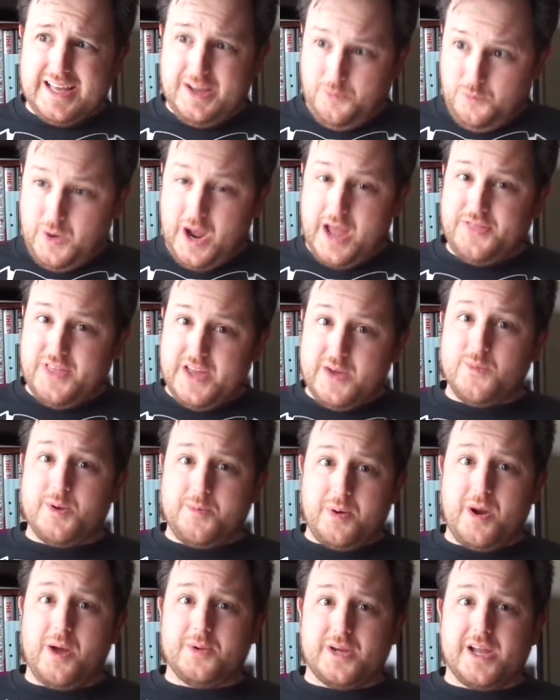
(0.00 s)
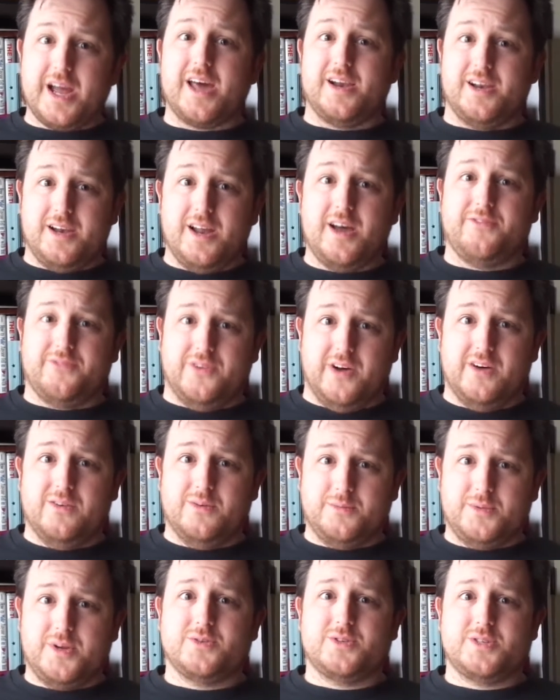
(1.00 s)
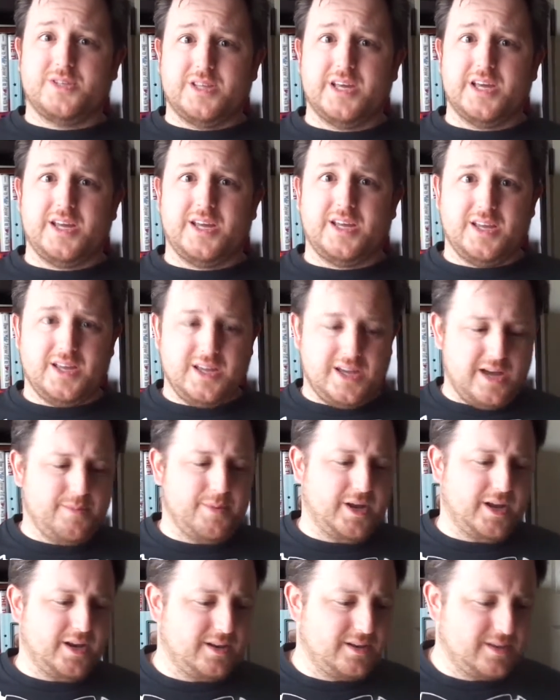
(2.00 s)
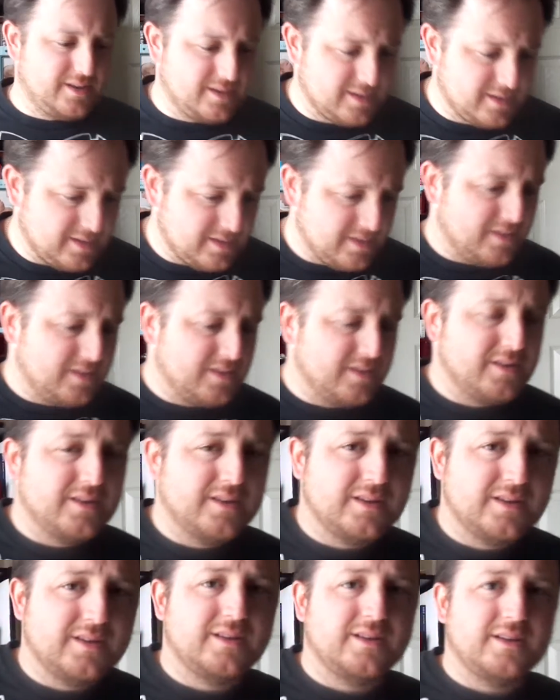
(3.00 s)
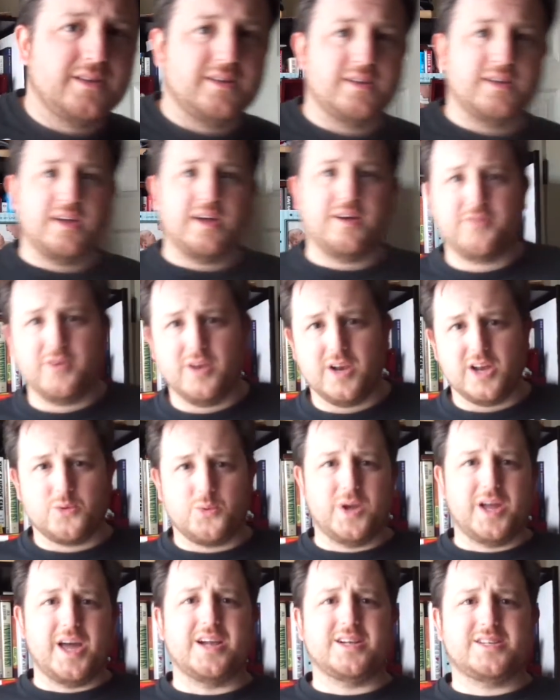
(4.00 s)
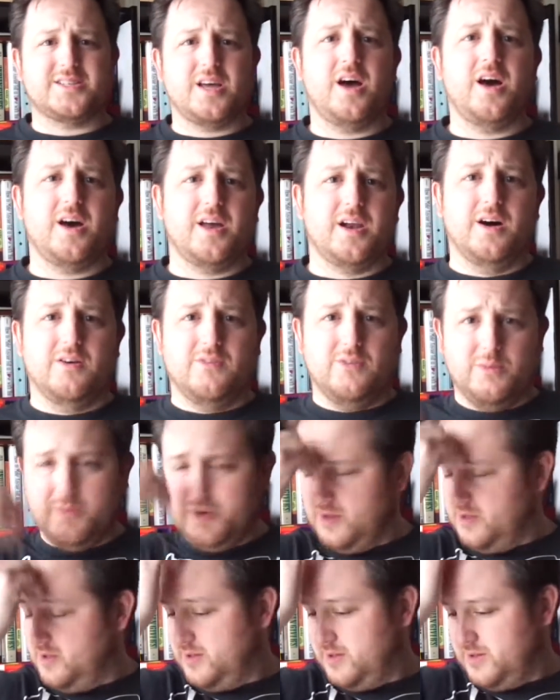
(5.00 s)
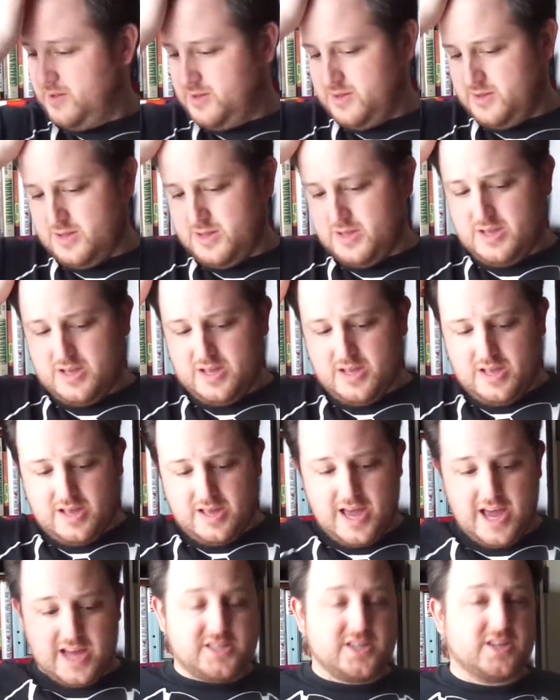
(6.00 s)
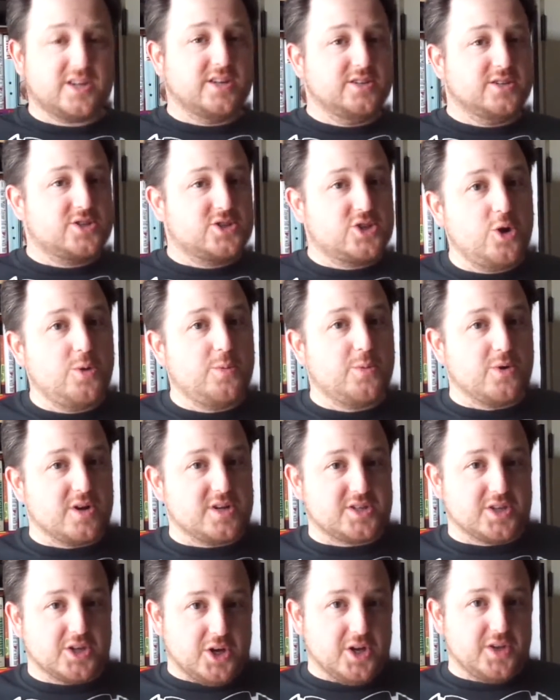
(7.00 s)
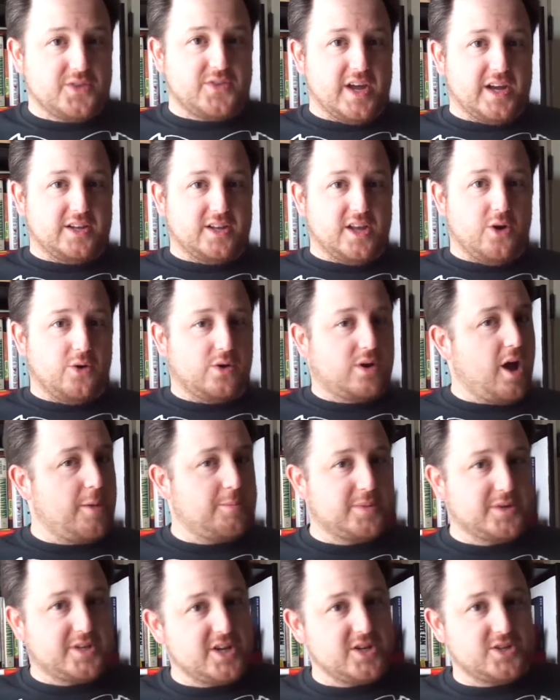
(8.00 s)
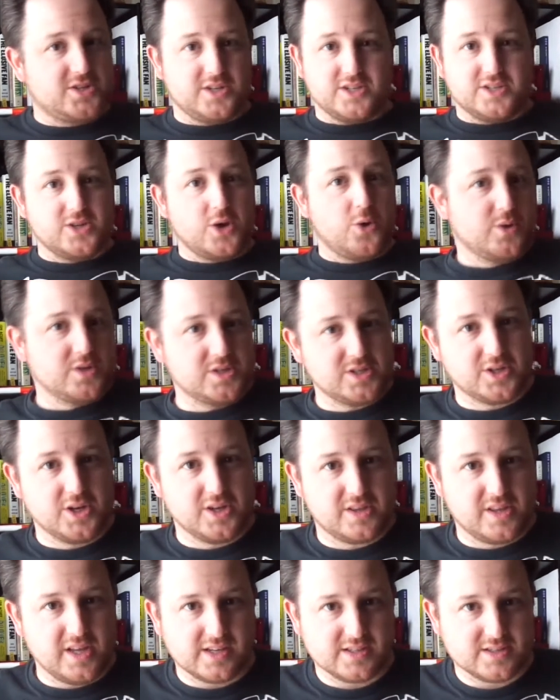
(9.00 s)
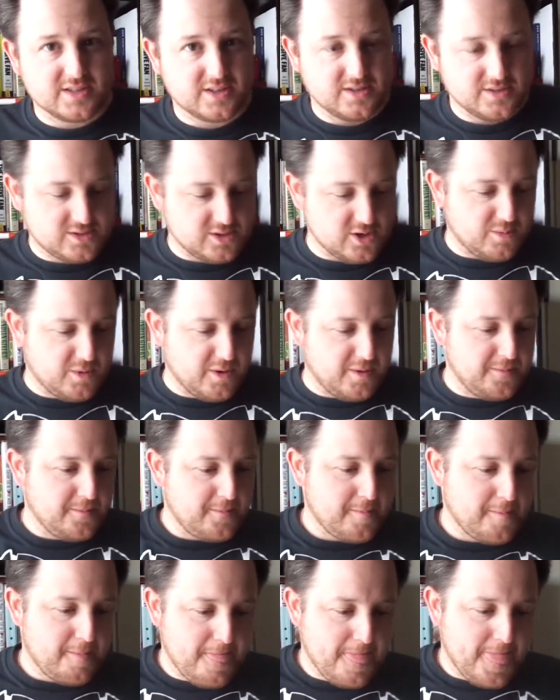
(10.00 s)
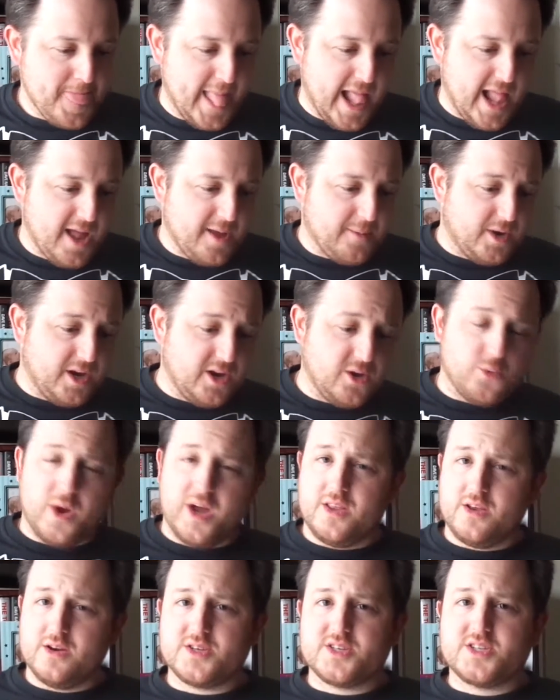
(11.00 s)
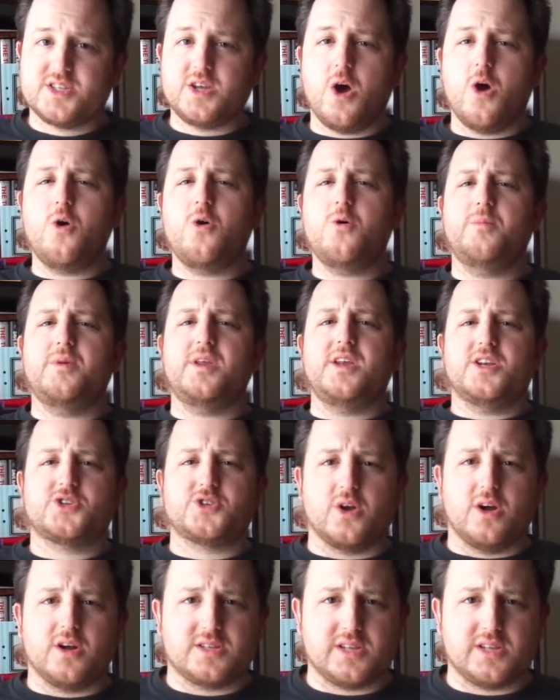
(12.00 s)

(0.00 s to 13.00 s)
I think we probably got enough of them, don't you think? I mean, I feel like we got a ton of them. As a consumer, it's a good thing, though. Competition is always a good thing as a consumer. But anyway, there's so many trucks